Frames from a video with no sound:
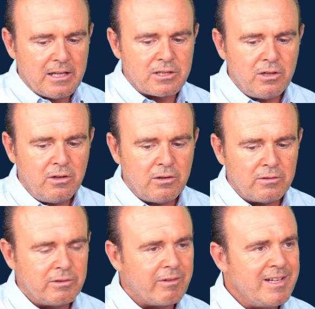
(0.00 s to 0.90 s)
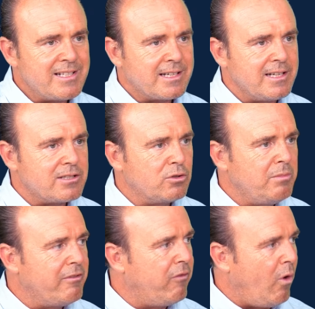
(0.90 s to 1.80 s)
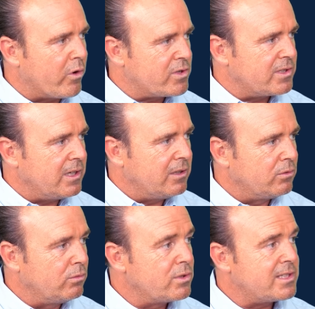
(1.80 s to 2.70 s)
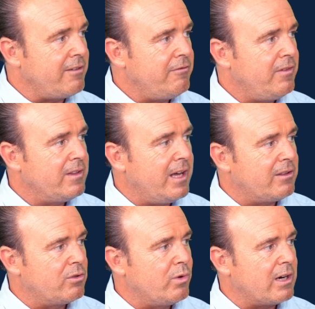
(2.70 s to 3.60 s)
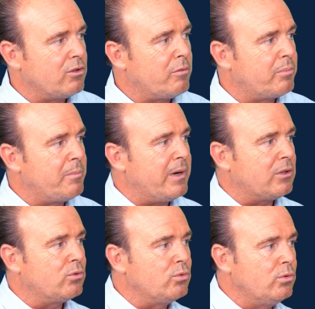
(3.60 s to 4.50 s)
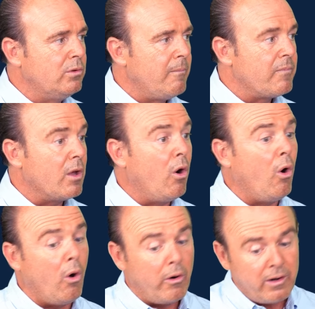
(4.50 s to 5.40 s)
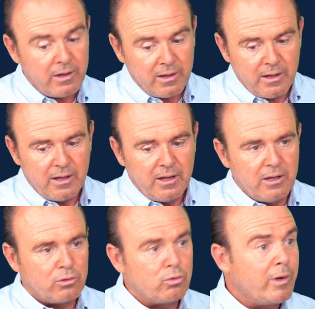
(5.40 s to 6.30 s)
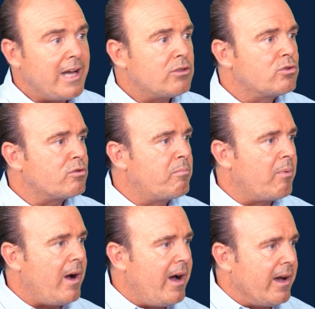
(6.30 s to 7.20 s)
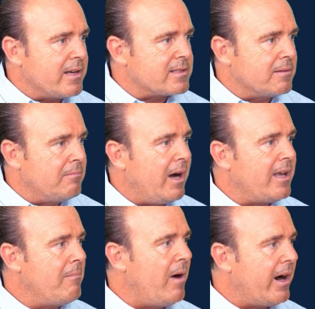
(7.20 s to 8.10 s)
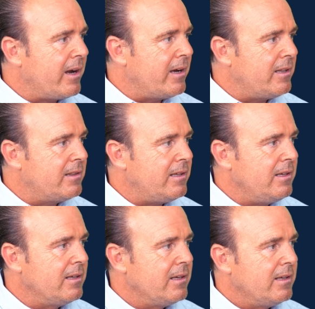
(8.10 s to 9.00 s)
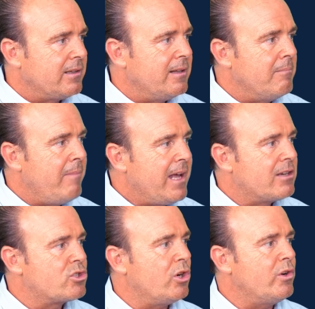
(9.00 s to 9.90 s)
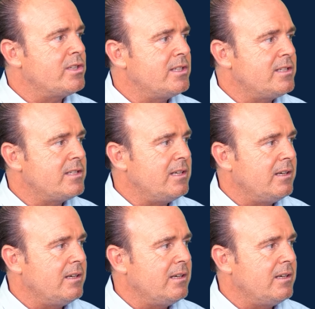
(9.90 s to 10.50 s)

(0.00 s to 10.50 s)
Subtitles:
So the risk is to be forced to do something that you are not prepared to do, or to get surprised by a market that make choices